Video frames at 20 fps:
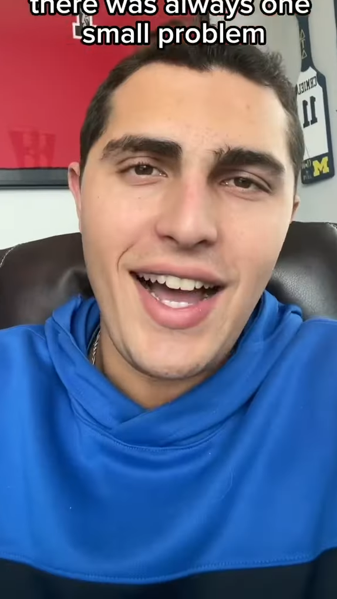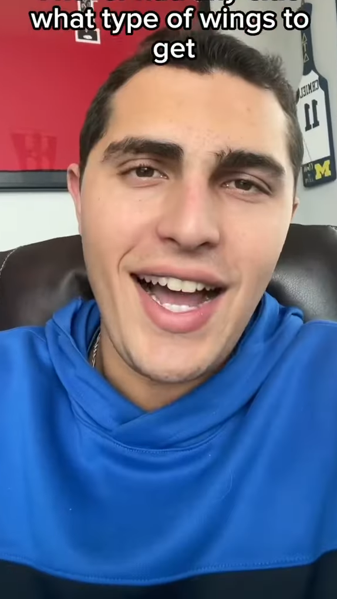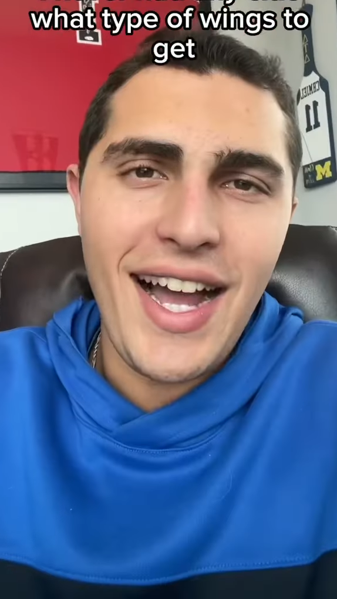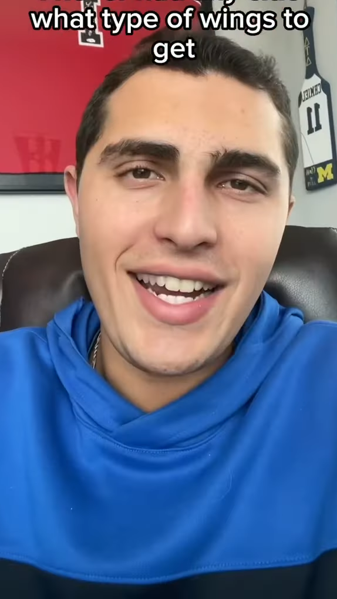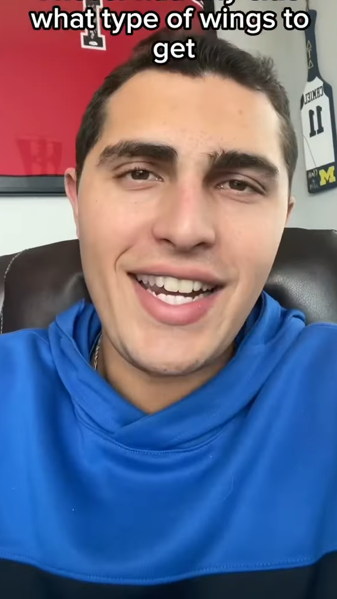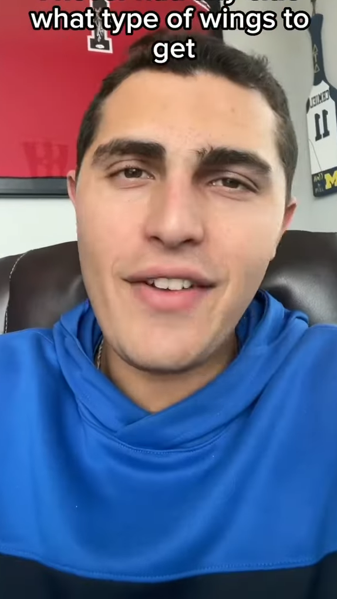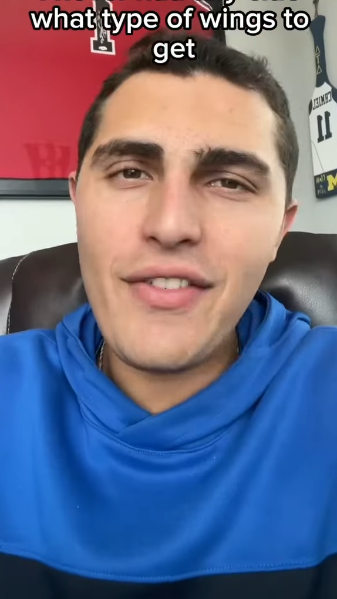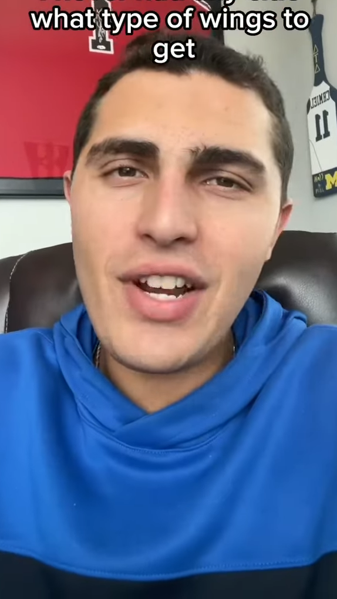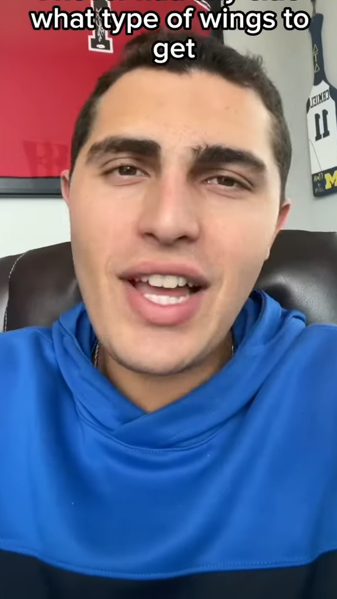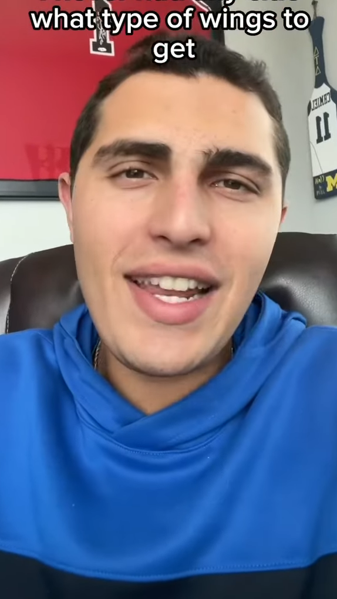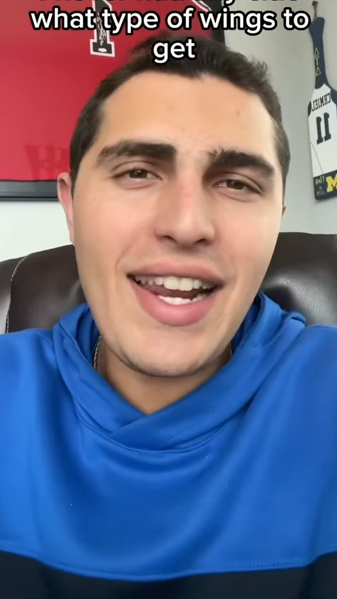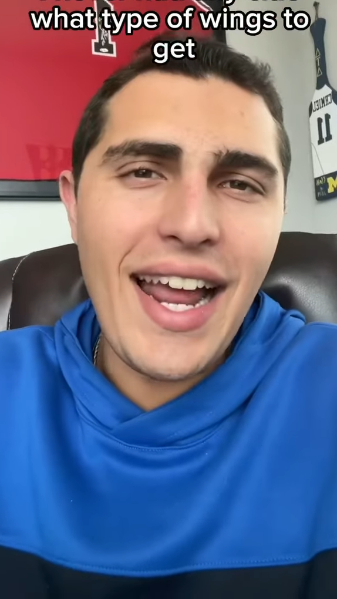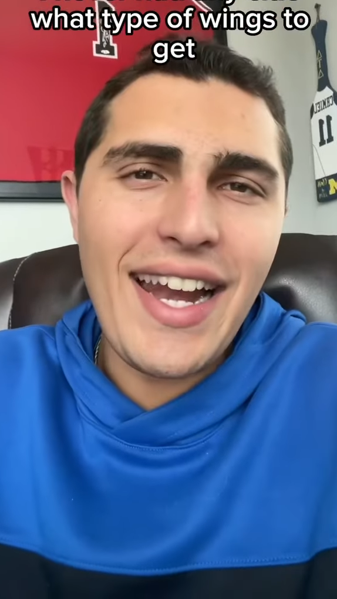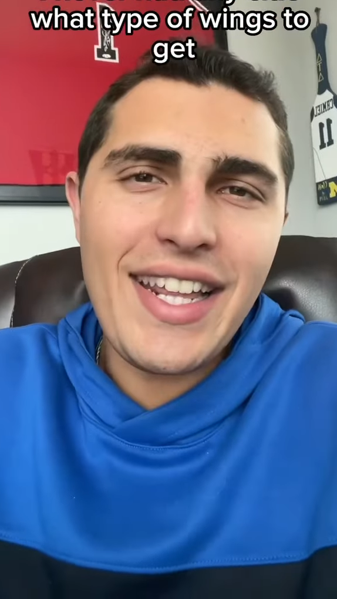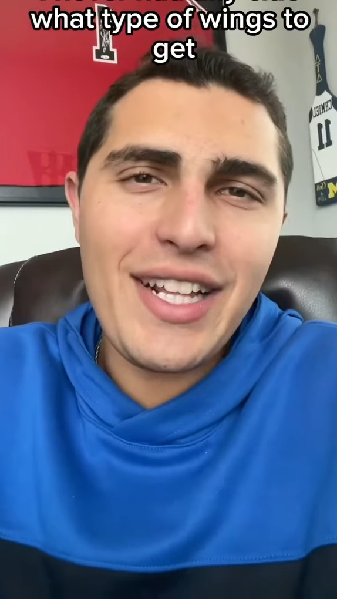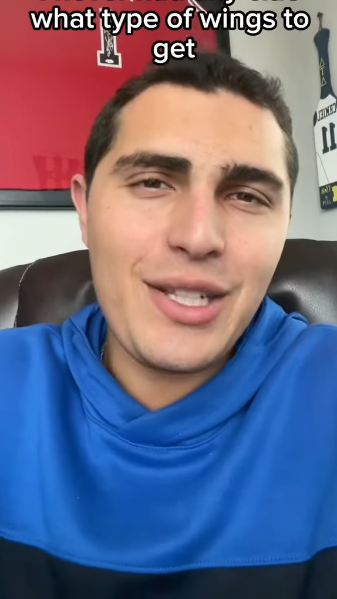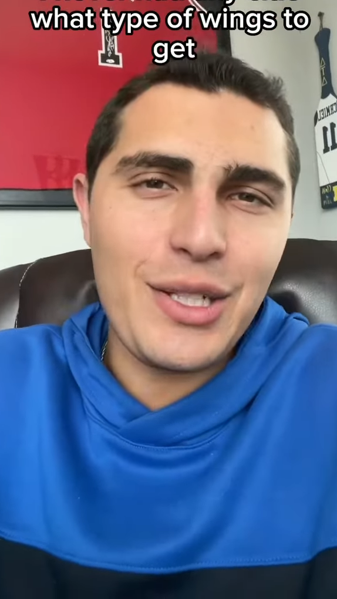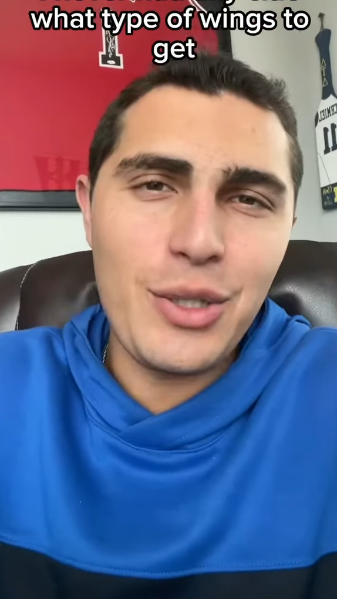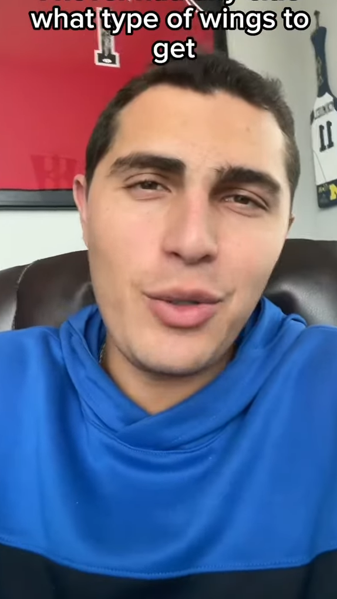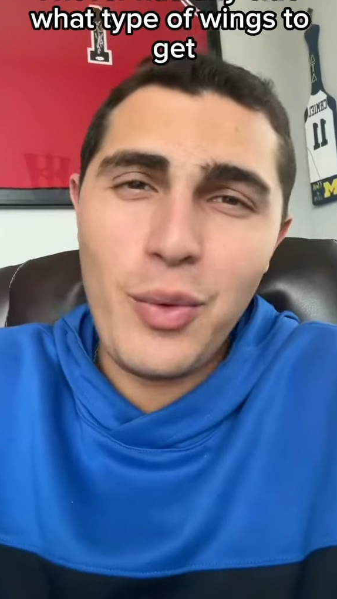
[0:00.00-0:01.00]
I never had
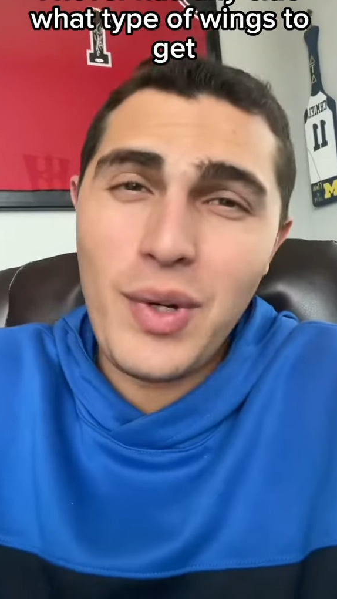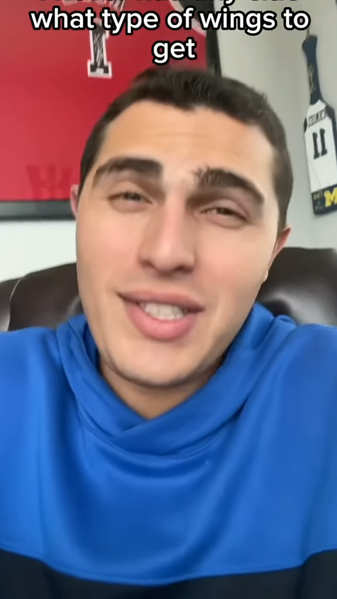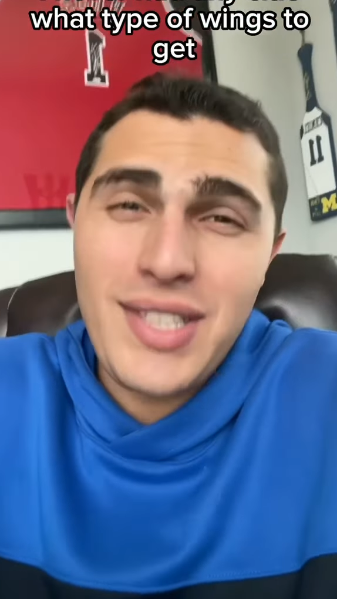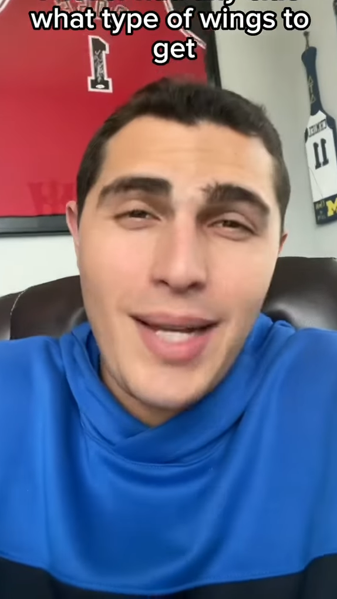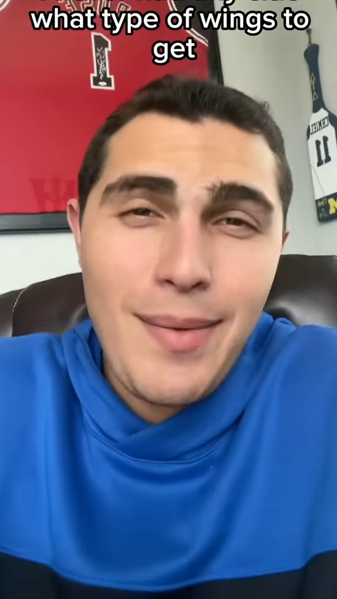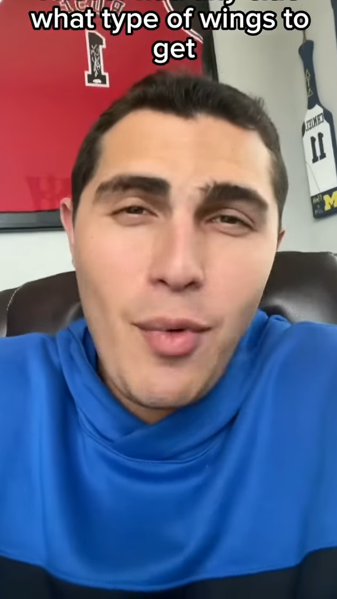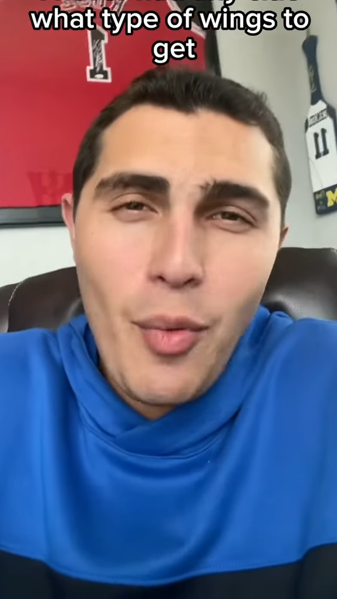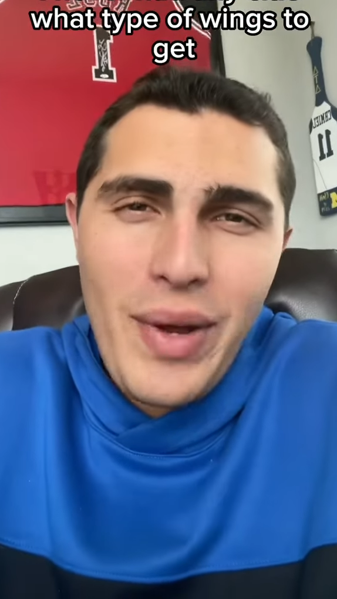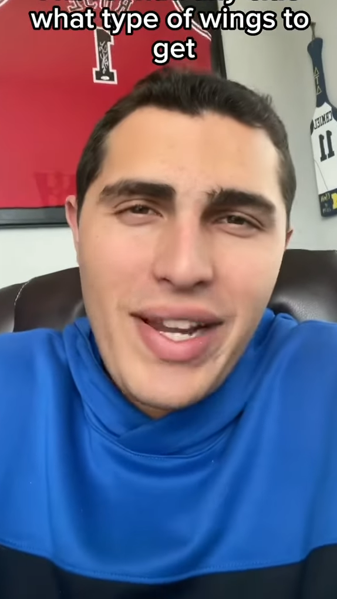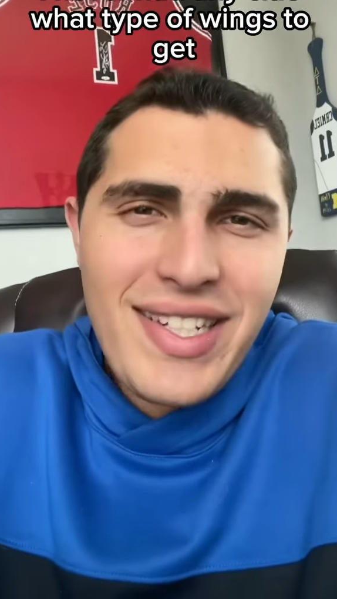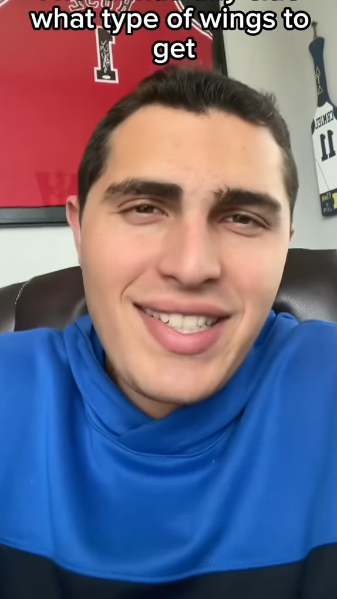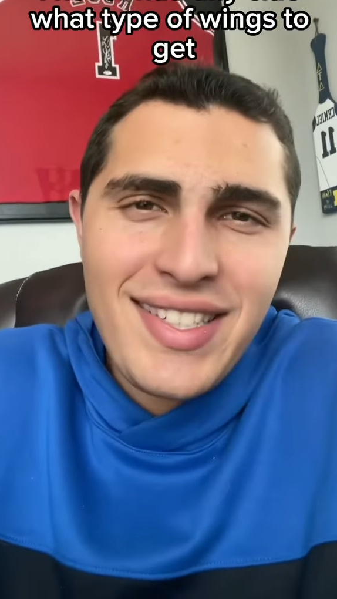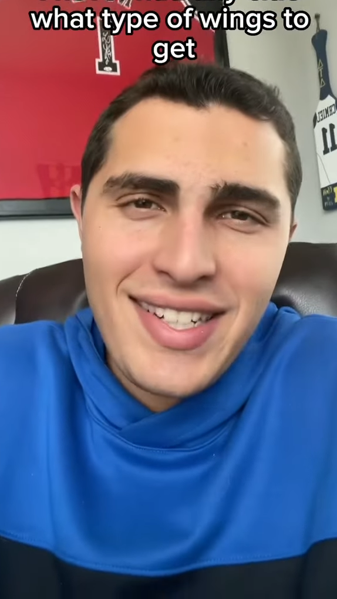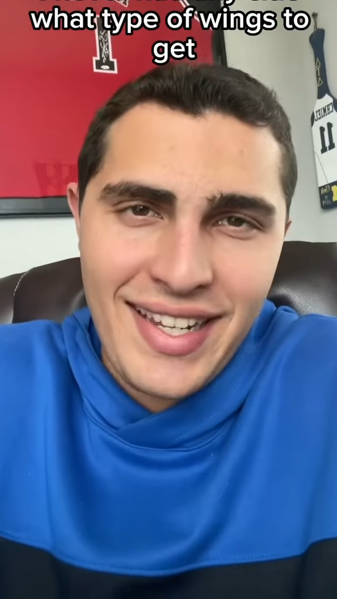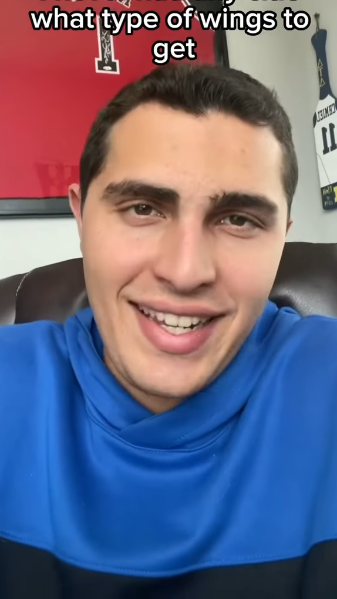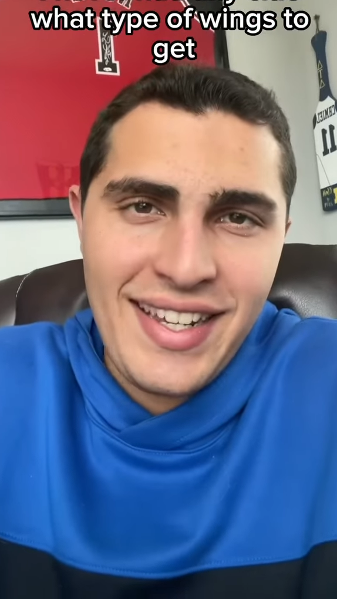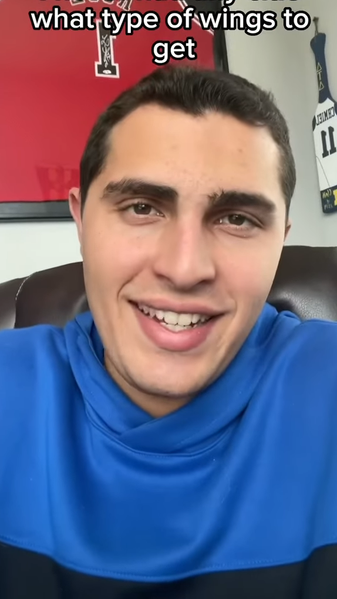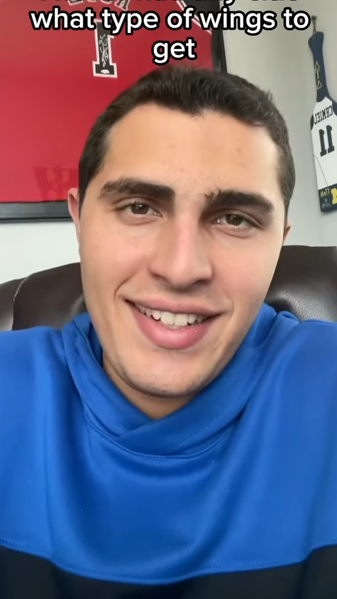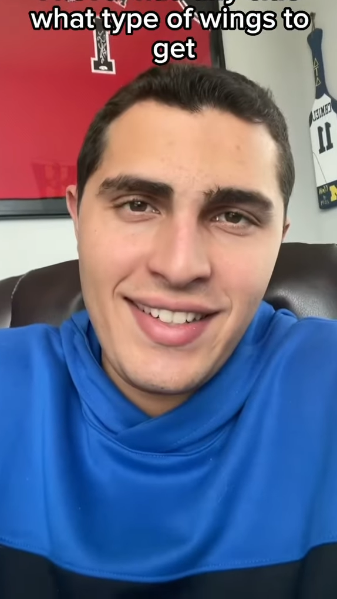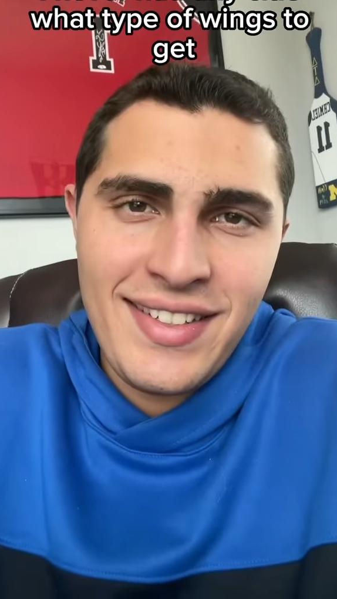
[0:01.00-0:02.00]
any clue what type of wings
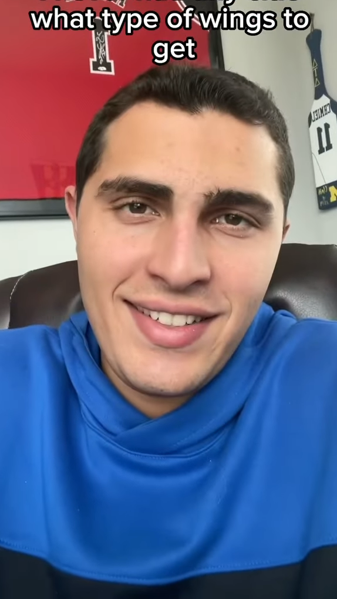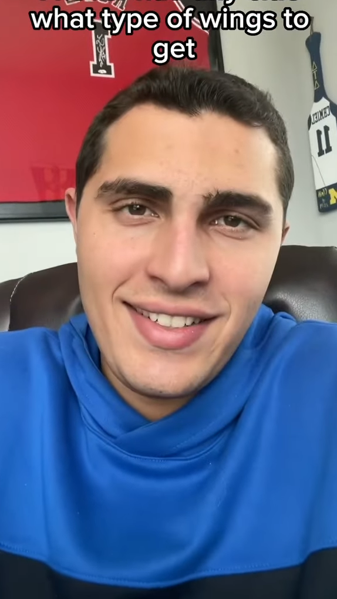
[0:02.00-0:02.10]
to get.